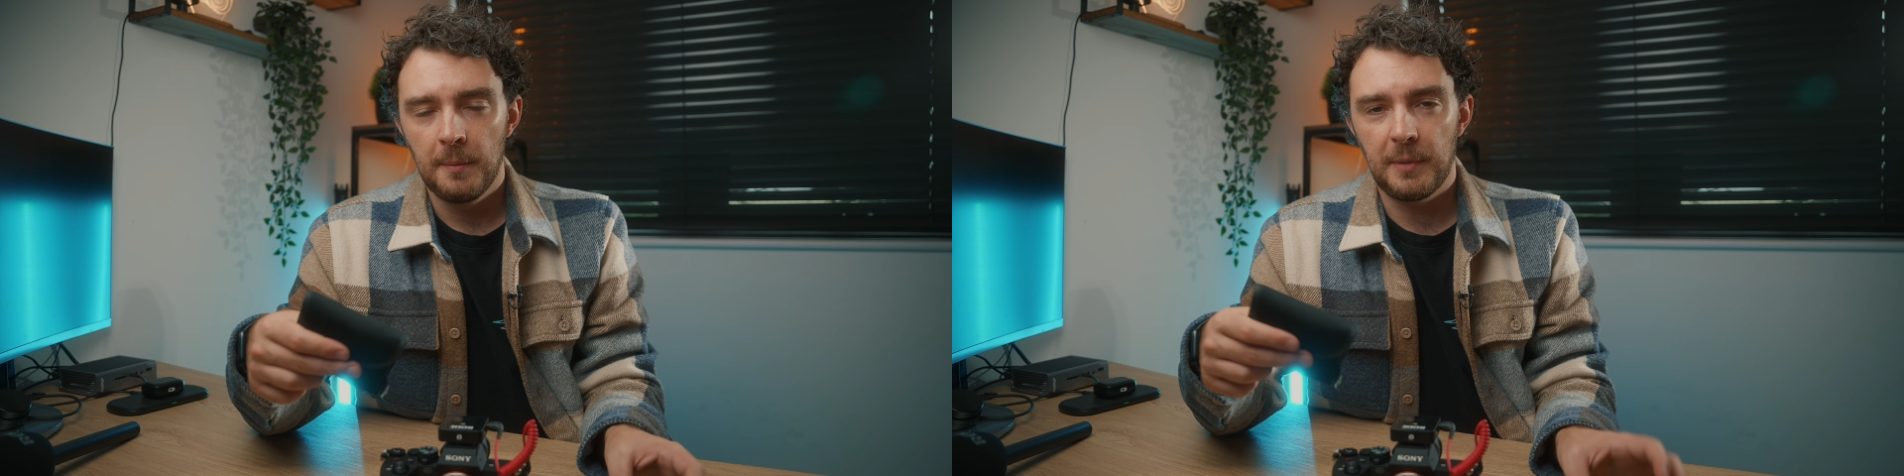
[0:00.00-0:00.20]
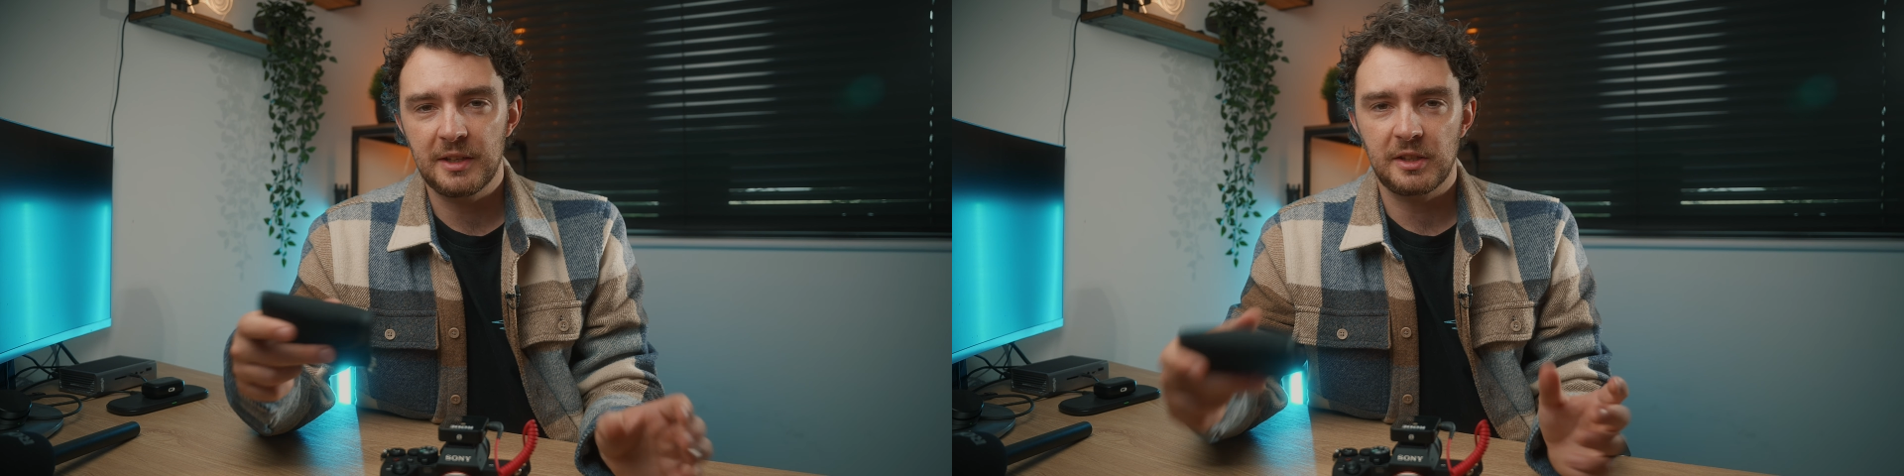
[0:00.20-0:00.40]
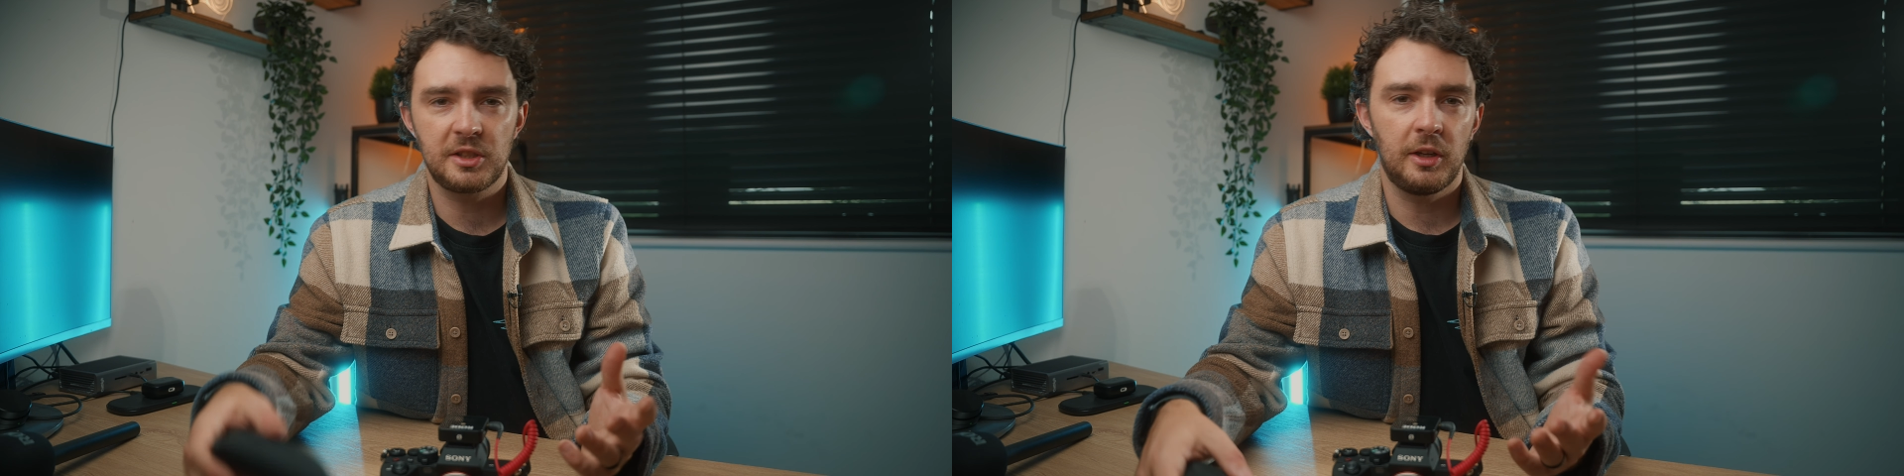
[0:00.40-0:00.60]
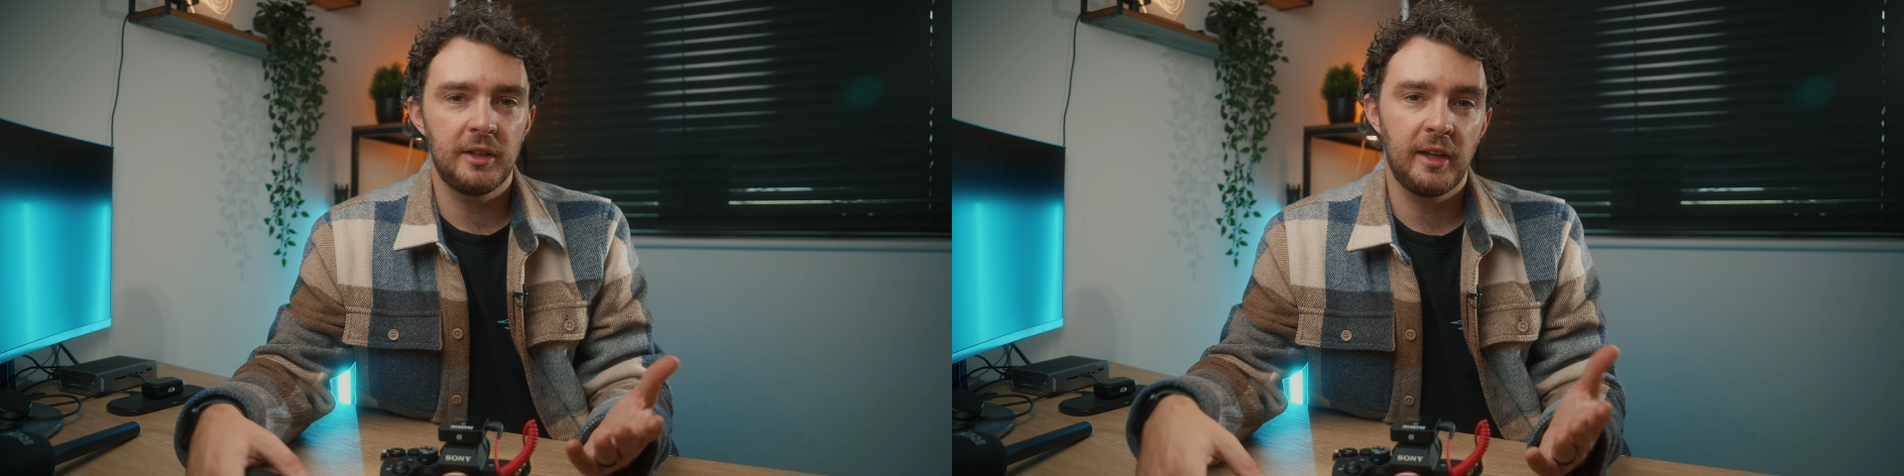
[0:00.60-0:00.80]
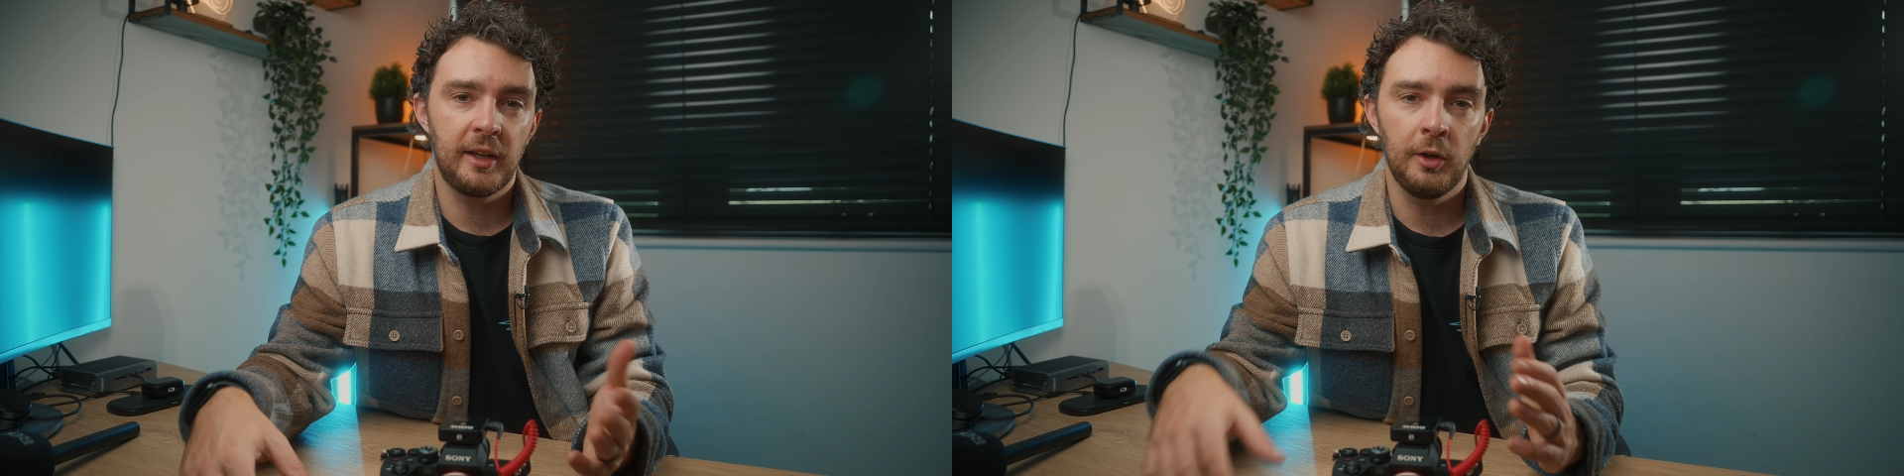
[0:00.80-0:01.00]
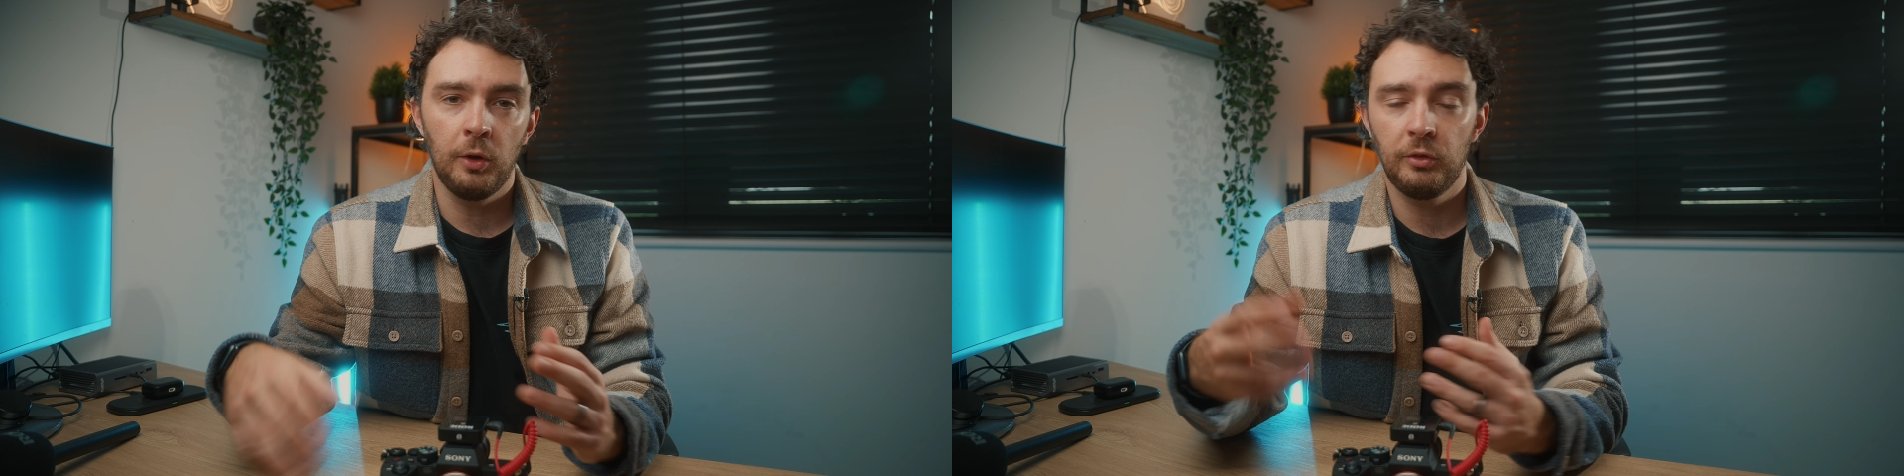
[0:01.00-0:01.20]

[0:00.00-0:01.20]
but as I started taking on